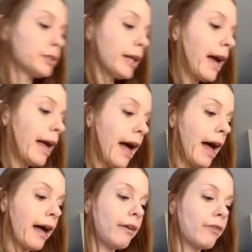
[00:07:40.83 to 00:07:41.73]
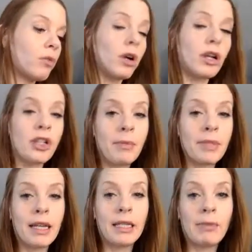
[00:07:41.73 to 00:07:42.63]
Like, I have
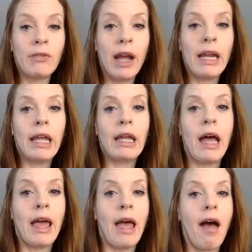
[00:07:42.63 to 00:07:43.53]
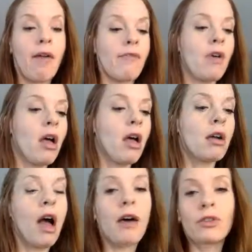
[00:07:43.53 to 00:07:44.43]
workshops I need to be writing, I have
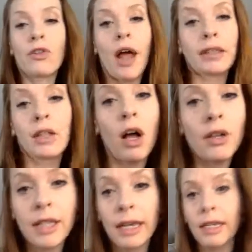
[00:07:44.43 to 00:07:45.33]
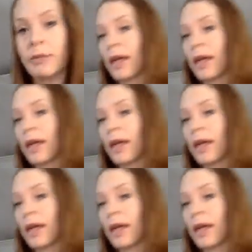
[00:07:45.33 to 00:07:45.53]
contract calls I need to be